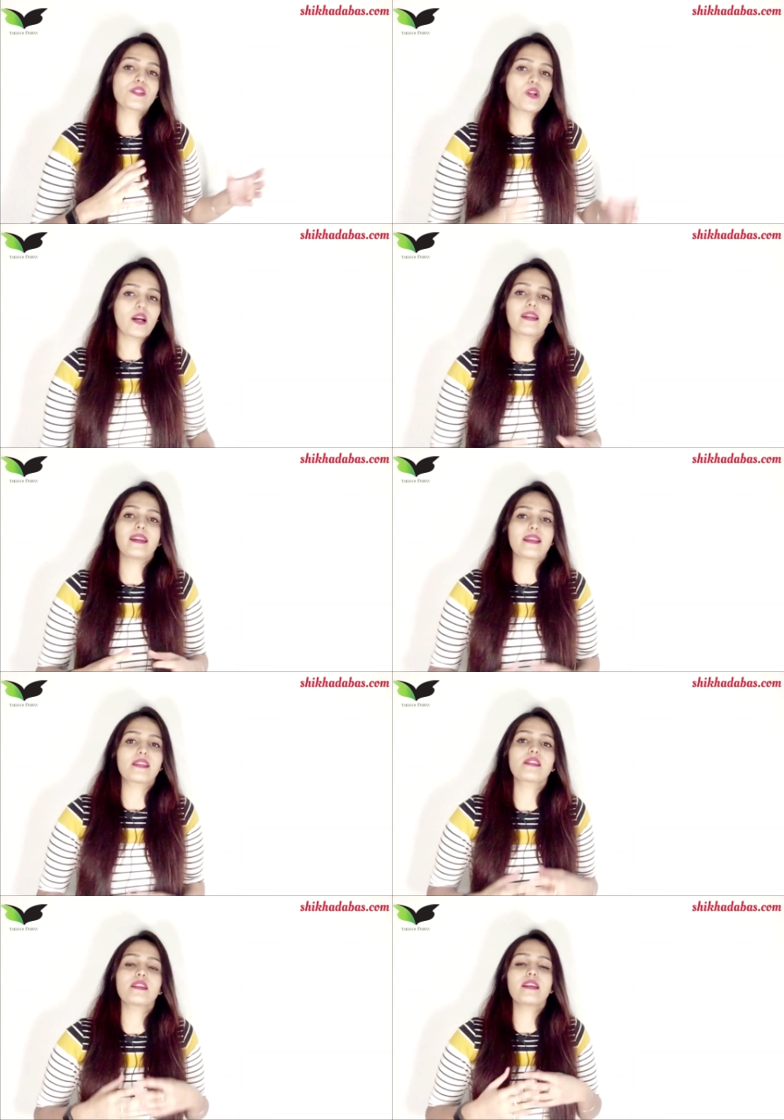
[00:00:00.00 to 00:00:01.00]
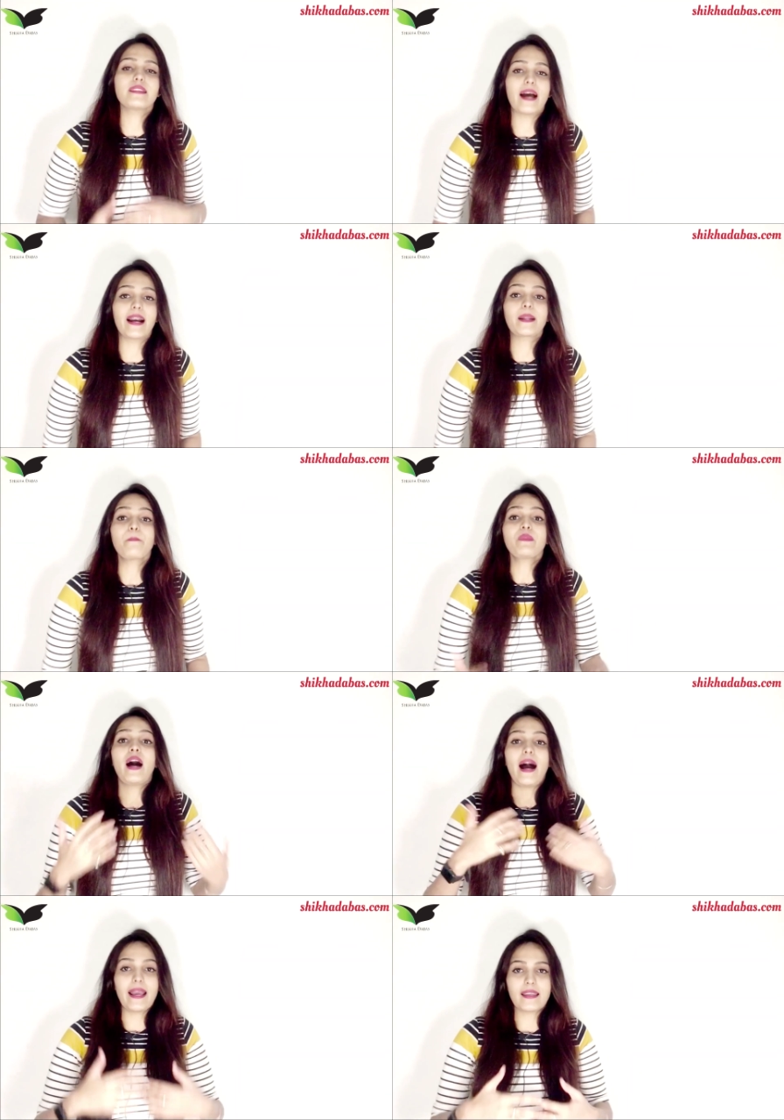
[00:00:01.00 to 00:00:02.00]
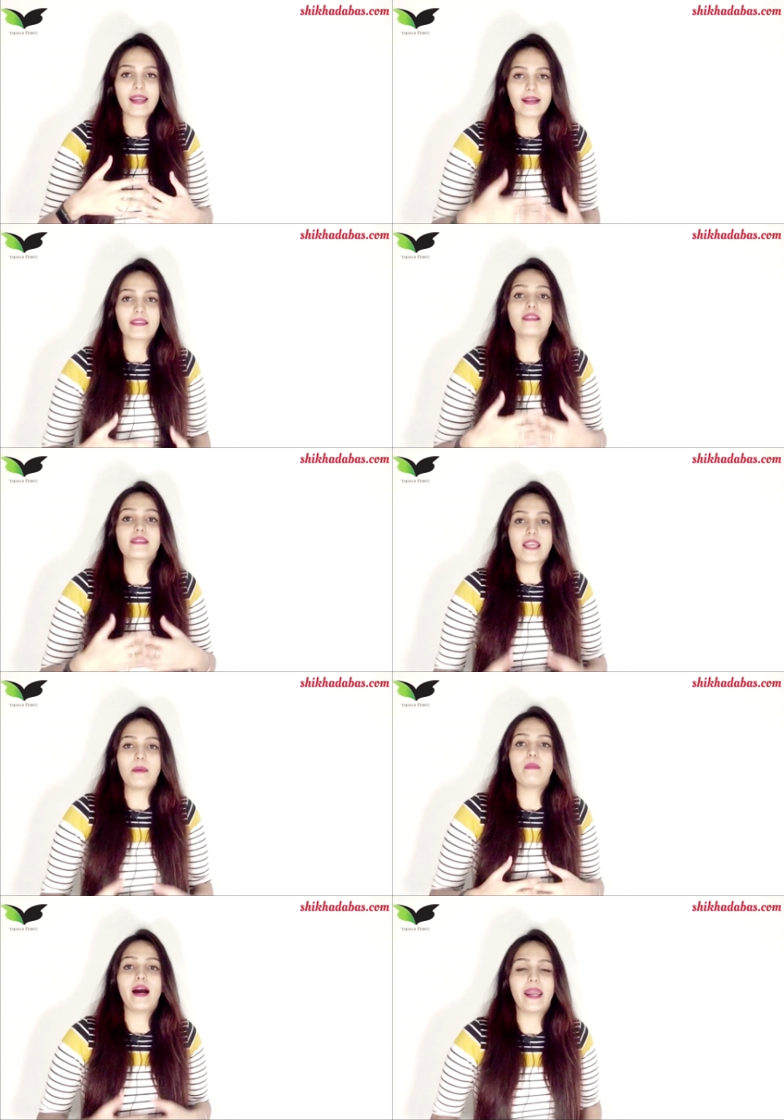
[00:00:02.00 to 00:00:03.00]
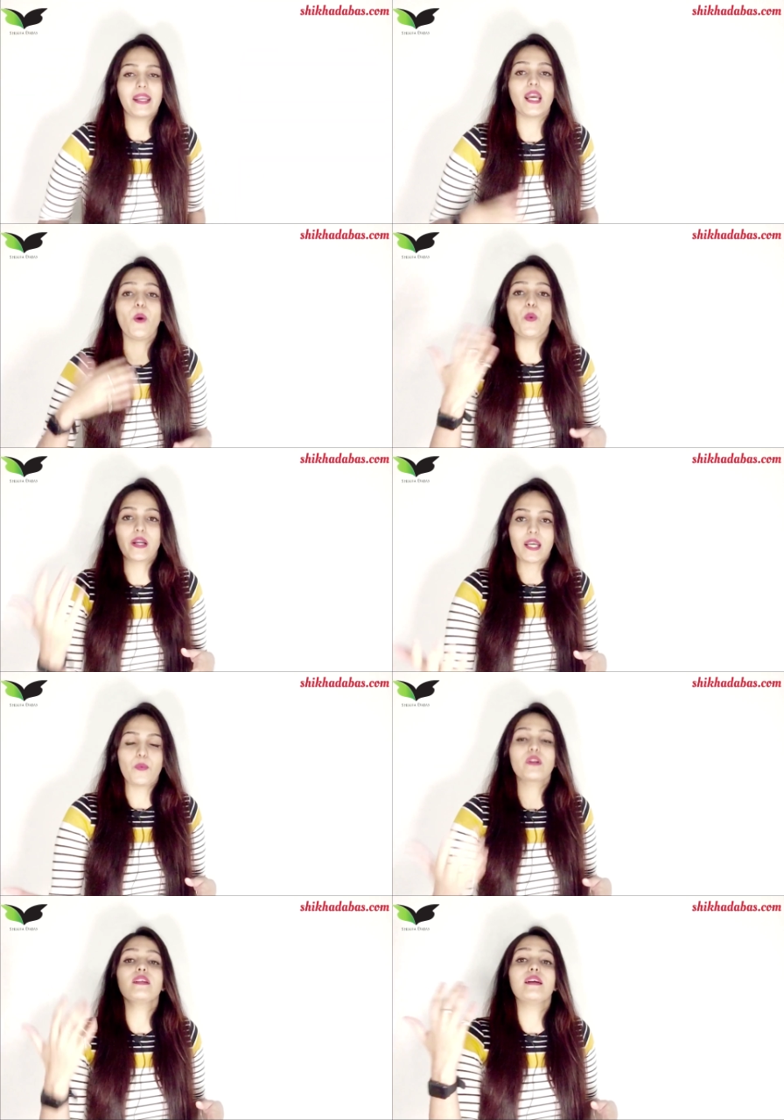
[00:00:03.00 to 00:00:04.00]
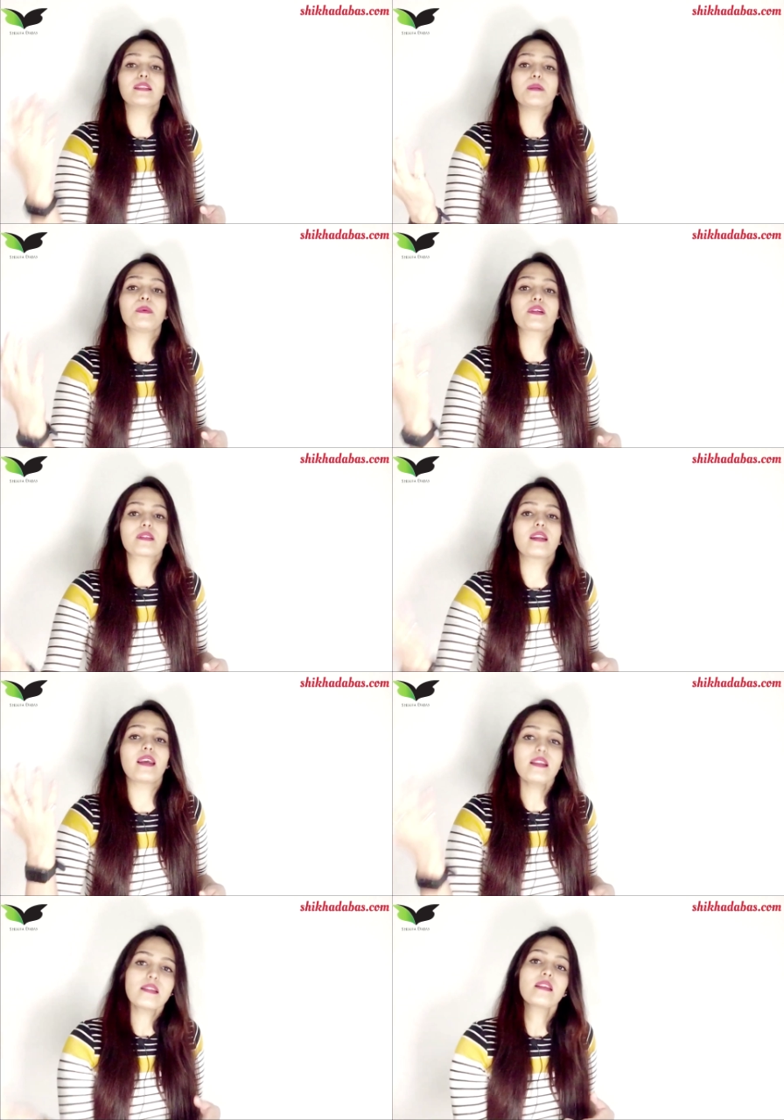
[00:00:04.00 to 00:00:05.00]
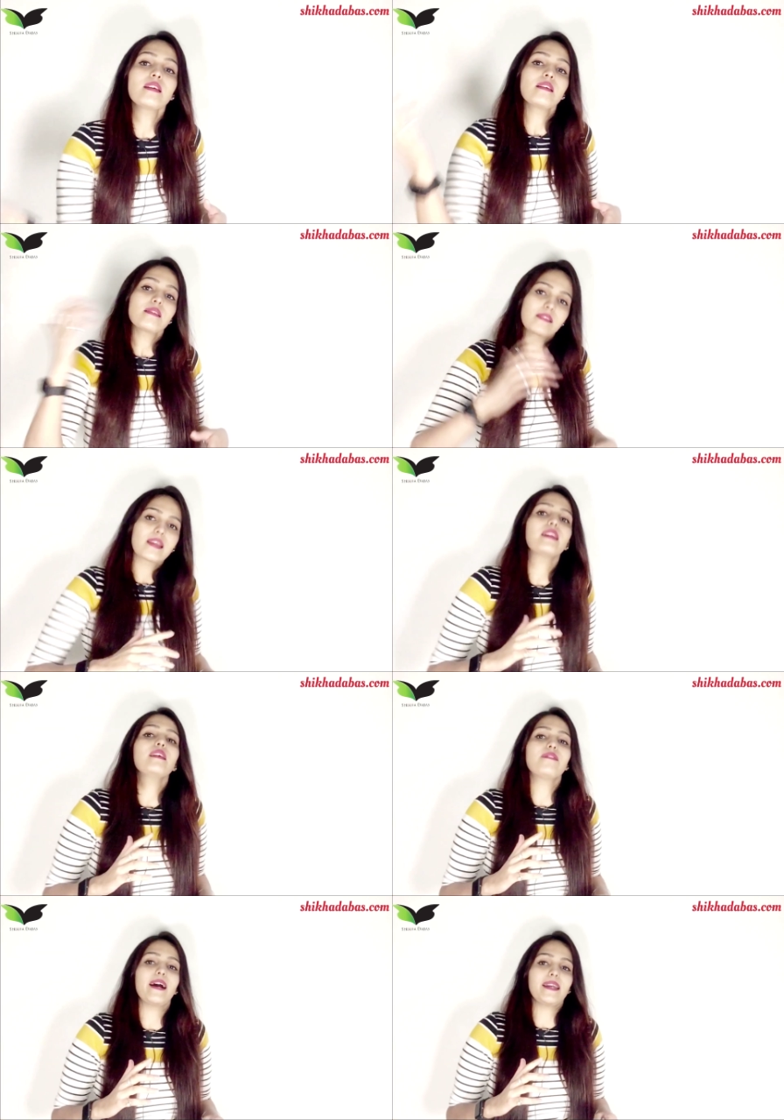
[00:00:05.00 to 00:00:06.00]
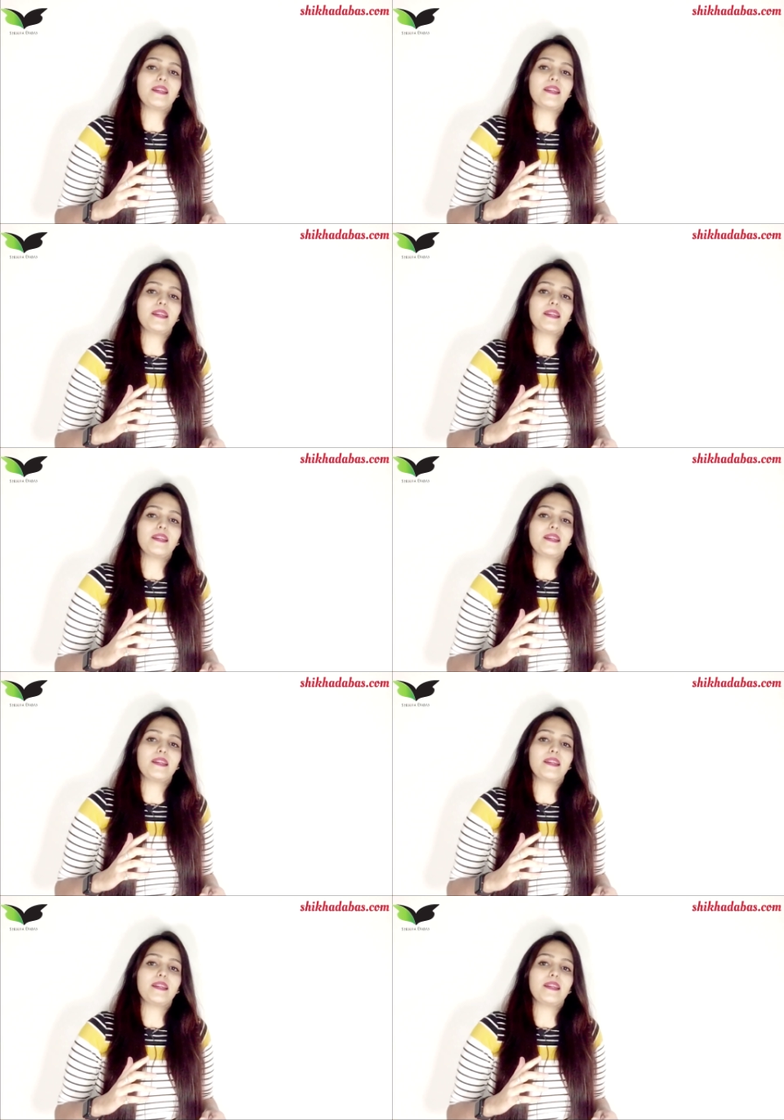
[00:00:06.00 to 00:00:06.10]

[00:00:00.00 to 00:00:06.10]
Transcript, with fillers: not necessary that i get the same idea whatever the other person is signifying